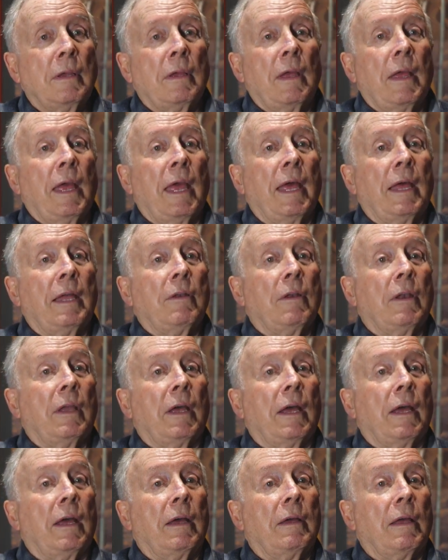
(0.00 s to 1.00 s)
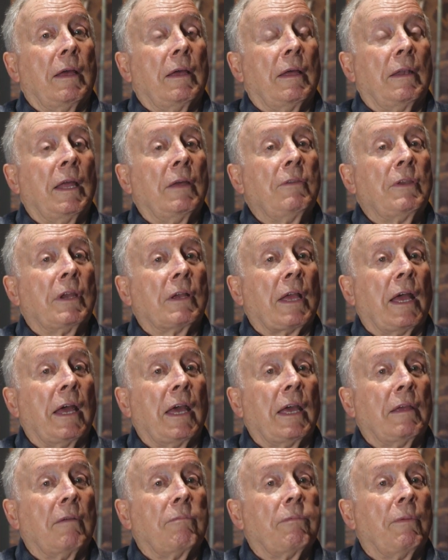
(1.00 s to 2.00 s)
And another
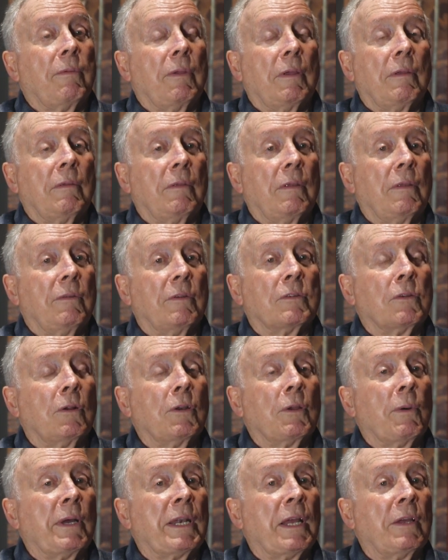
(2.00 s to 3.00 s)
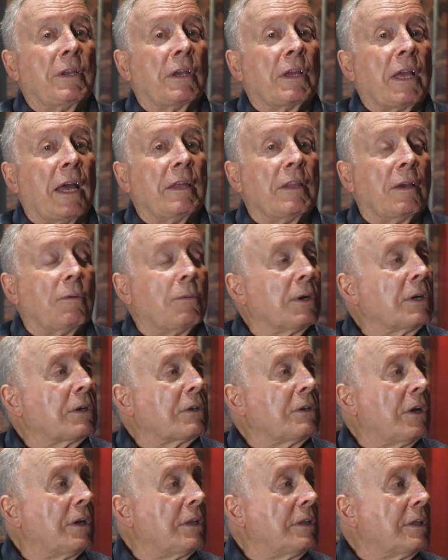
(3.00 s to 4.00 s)
guy, there's only one other guy that
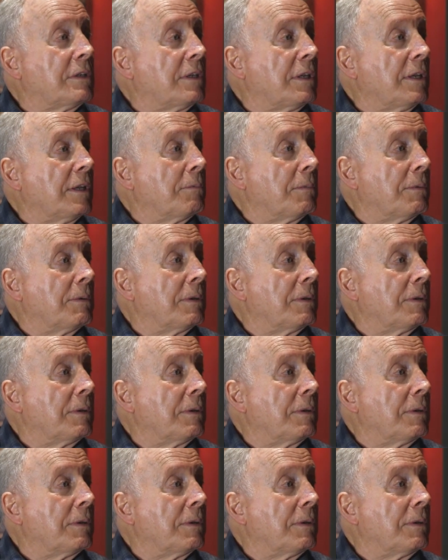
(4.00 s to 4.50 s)
worked on the team.